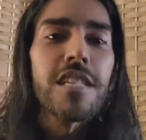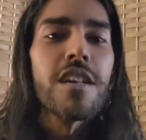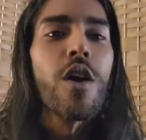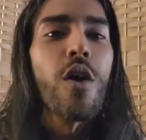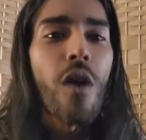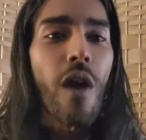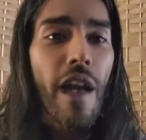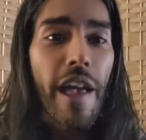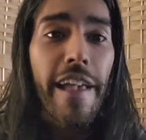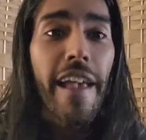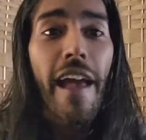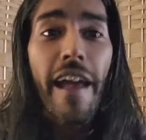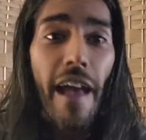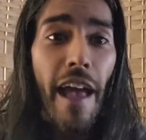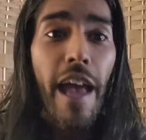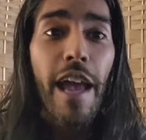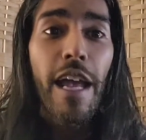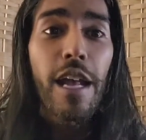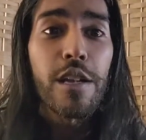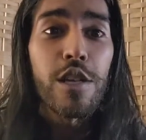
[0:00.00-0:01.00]

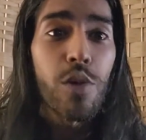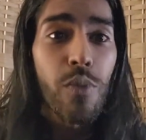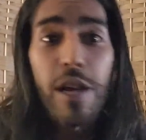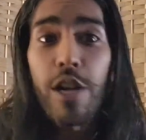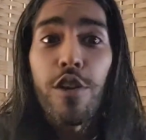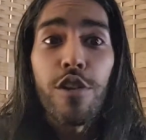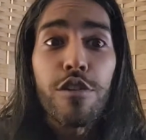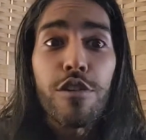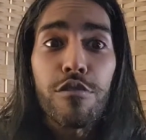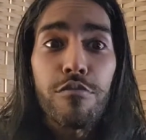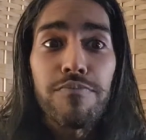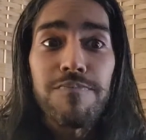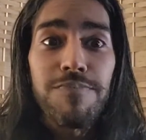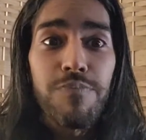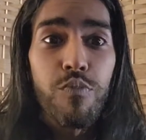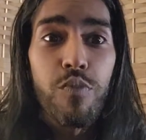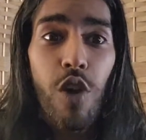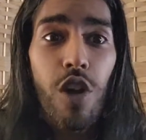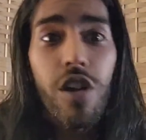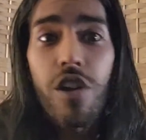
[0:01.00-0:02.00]
aka Twitter
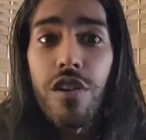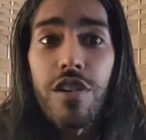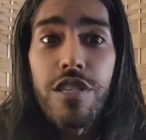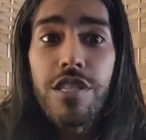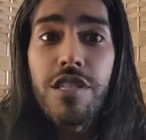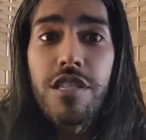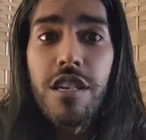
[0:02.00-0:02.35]
workers,